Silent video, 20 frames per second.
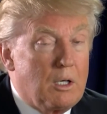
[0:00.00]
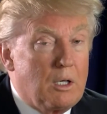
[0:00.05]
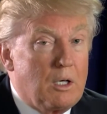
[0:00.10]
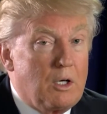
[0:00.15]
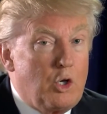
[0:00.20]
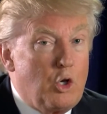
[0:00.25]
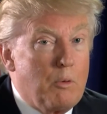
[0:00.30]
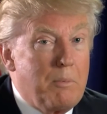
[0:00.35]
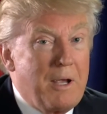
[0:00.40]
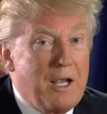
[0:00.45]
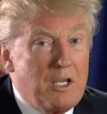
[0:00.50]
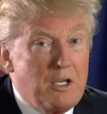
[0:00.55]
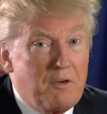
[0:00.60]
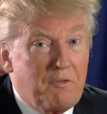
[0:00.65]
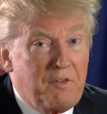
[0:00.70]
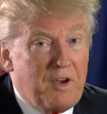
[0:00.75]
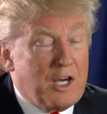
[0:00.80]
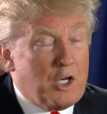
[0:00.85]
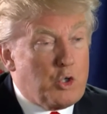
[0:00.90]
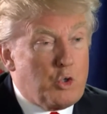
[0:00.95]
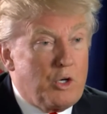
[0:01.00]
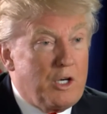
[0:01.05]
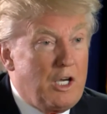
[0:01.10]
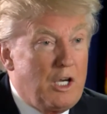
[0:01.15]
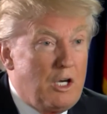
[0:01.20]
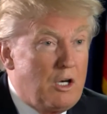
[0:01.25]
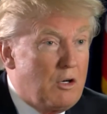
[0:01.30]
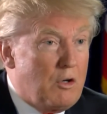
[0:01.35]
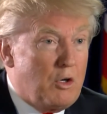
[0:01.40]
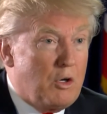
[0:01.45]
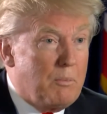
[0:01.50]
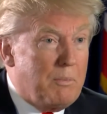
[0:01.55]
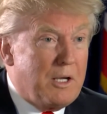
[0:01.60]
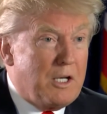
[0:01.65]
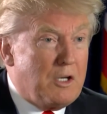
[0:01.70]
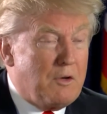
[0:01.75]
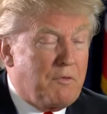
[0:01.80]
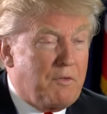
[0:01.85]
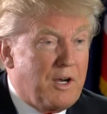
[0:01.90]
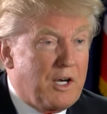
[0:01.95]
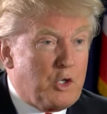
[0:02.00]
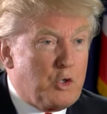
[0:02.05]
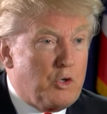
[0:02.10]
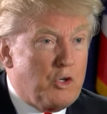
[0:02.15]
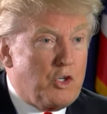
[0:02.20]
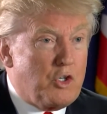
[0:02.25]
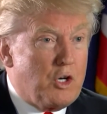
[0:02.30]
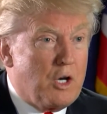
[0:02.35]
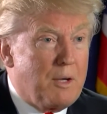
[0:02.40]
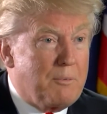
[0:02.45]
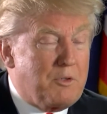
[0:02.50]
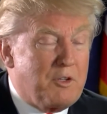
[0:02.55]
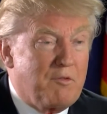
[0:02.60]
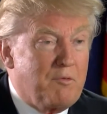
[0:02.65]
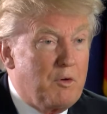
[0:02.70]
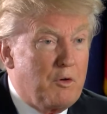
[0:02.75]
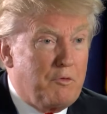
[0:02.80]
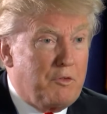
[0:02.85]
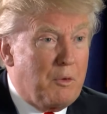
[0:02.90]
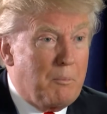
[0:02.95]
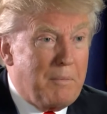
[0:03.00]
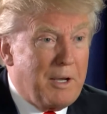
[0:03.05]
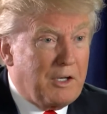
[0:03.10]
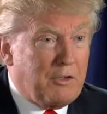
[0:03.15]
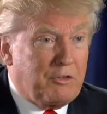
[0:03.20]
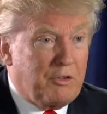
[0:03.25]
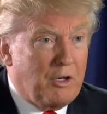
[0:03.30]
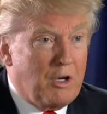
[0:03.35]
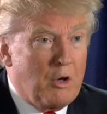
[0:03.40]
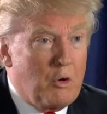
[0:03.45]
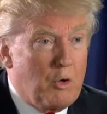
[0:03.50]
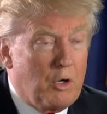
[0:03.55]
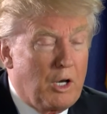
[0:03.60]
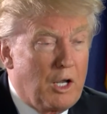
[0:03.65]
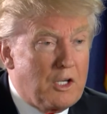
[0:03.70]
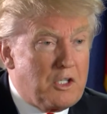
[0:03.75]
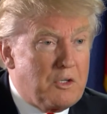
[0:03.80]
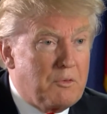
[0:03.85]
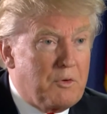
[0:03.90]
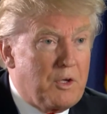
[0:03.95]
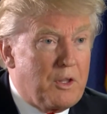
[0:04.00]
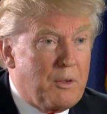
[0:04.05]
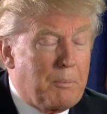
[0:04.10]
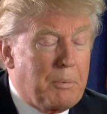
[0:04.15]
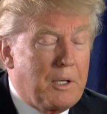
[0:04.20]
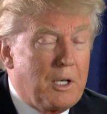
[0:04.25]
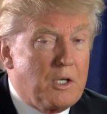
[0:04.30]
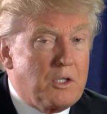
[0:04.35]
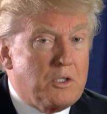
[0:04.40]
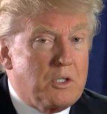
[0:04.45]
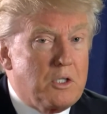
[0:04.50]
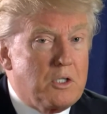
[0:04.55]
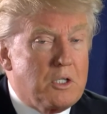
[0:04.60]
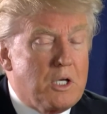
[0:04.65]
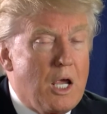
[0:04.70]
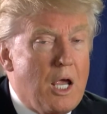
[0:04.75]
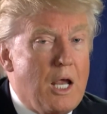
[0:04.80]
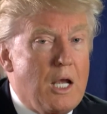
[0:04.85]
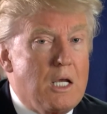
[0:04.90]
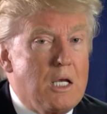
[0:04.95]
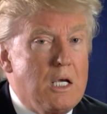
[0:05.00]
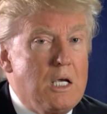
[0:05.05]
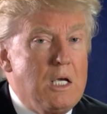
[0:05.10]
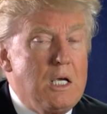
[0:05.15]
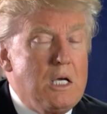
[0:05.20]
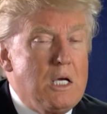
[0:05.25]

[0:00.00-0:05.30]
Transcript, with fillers: Uh, you're manufacturing here, your manufacturing jobs have moved to Mexico and lots of other places. And